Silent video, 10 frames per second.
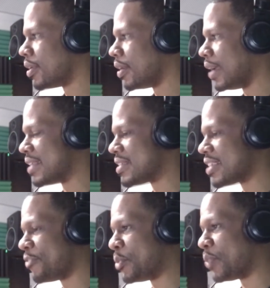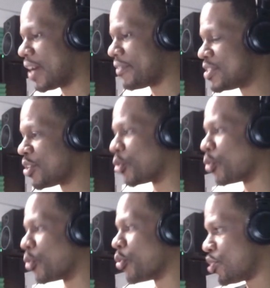Instead of people having to
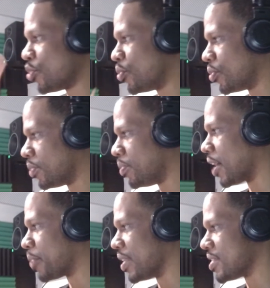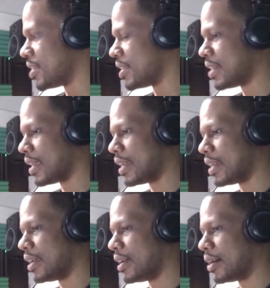go to Blockbuster to get
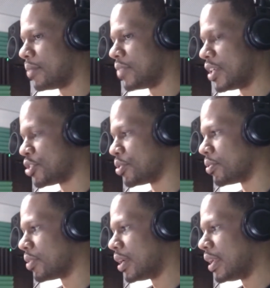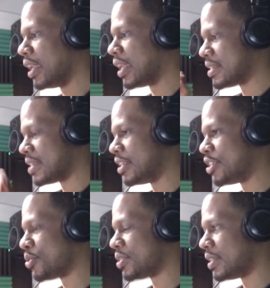their show, let's send the
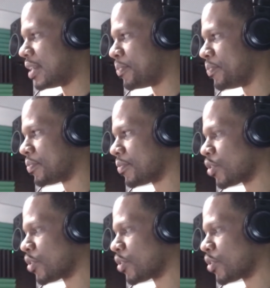show to them.